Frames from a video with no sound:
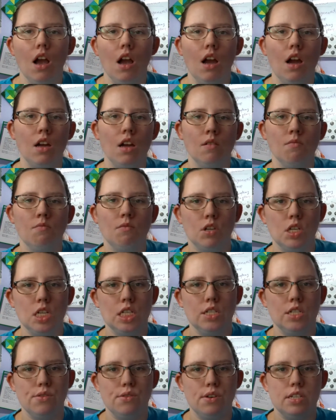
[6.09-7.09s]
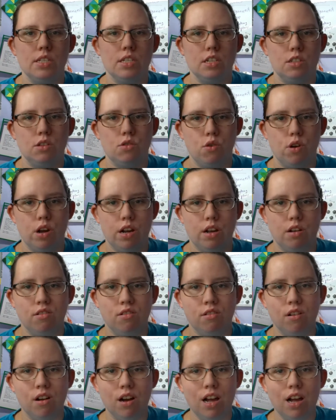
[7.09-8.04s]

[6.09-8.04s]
I am going to do a tutorial.